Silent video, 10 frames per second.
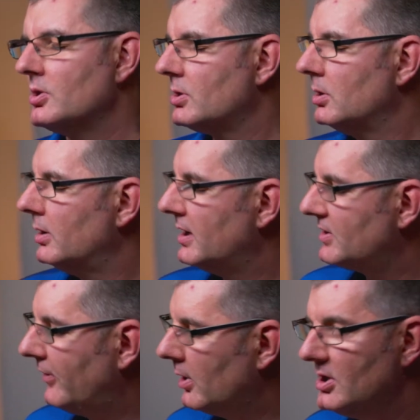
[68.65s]
So as
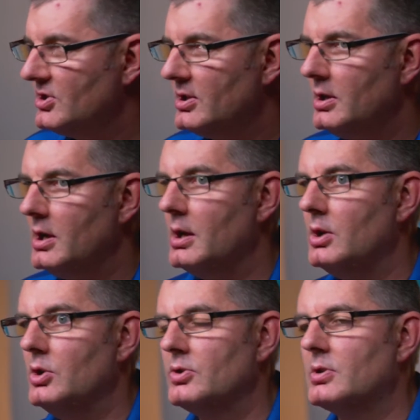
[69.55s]
far as the
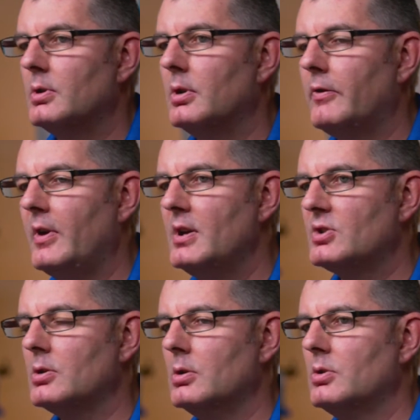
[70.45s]
user
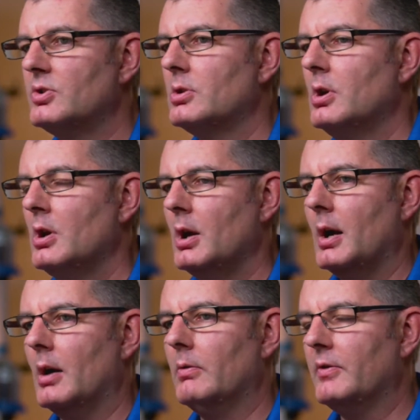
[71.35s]
interface goes,
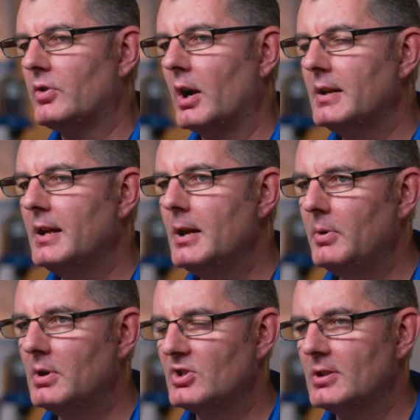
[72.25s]
we've tried to keep
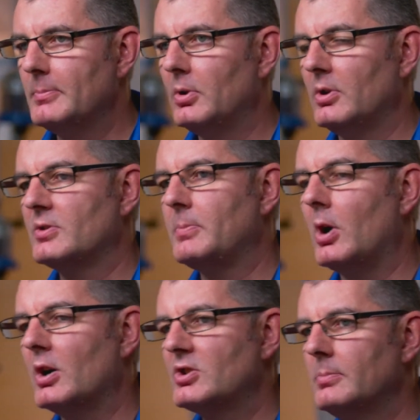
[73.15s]
it as simple as
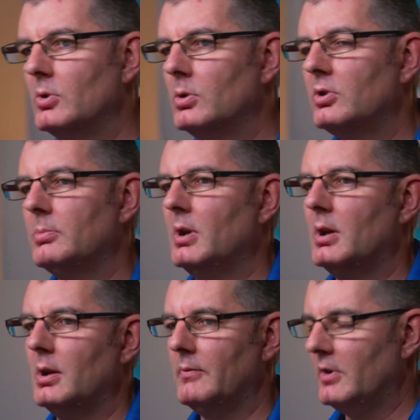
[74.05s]
possible to make
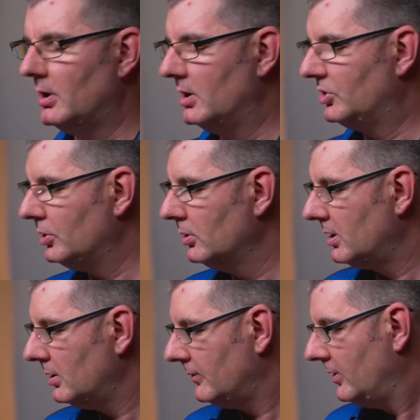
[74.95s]
it very
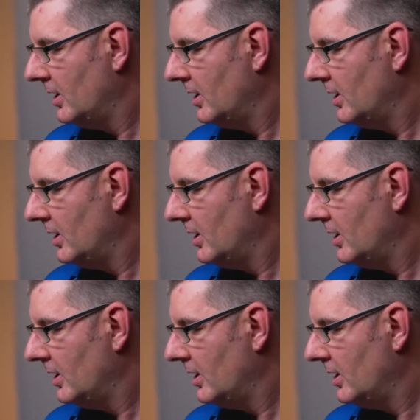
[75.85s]
intuitive.